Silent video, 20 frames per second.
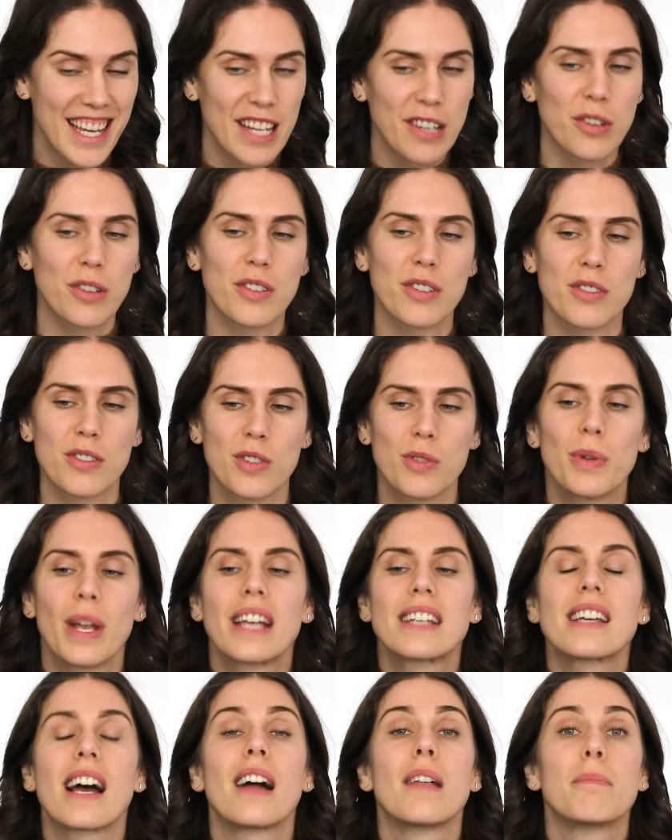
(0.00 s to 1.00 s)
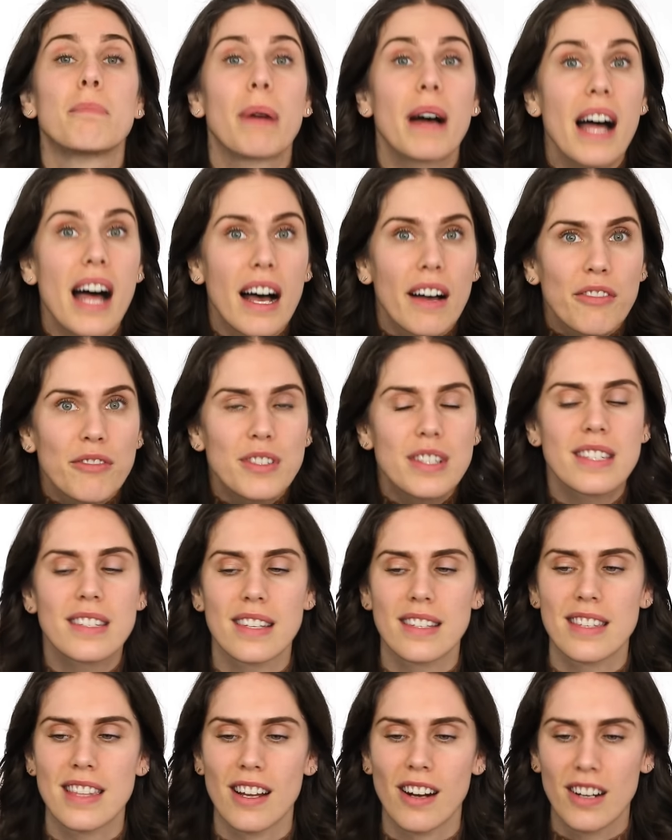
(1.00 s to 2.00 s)
in order to get unpuffed,
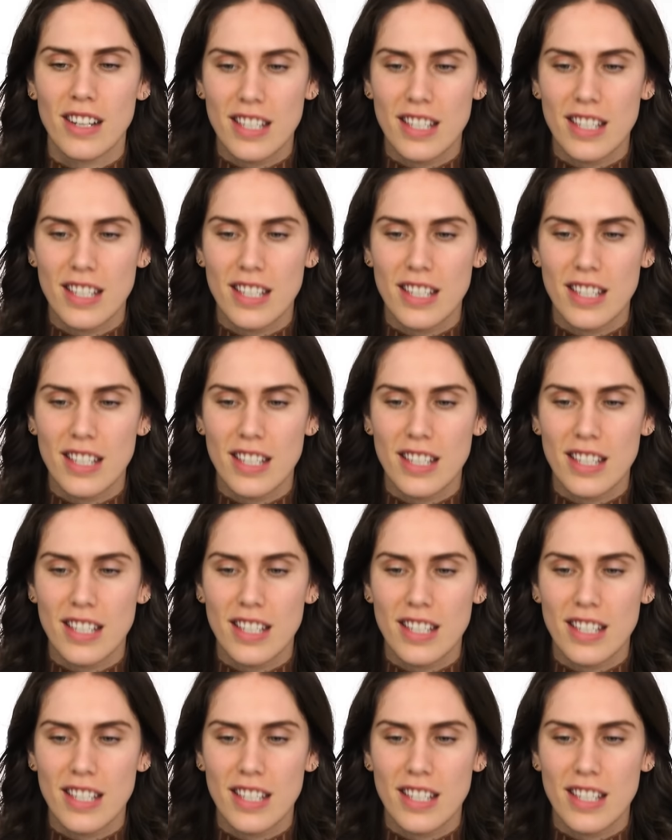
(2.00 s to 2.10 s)
since there